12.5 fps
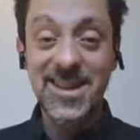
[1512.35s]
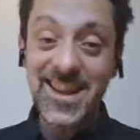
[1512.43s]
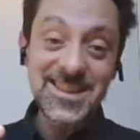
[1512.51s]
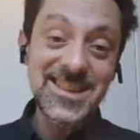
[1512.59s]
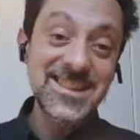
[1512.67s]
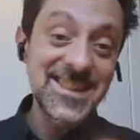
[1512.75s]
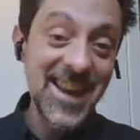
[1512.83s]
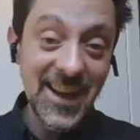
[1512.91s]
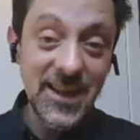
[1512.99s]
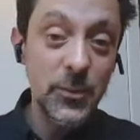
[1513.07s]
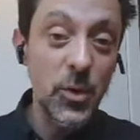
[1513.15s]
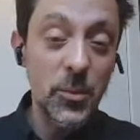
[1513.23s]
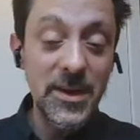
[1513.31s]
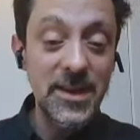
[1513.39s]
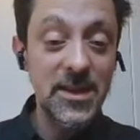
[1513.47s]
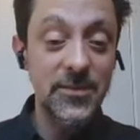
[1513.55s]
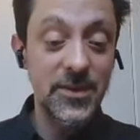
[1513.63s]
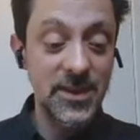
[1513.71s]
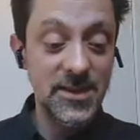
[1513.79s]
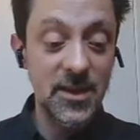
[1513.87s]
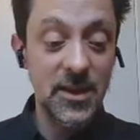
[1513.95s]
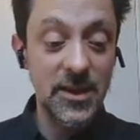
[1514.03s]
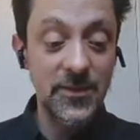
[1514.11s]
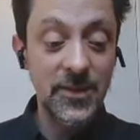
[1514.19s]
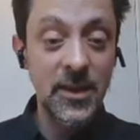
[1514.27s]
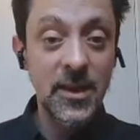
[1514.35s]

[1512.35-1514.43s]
That's exactly what we need for this kind of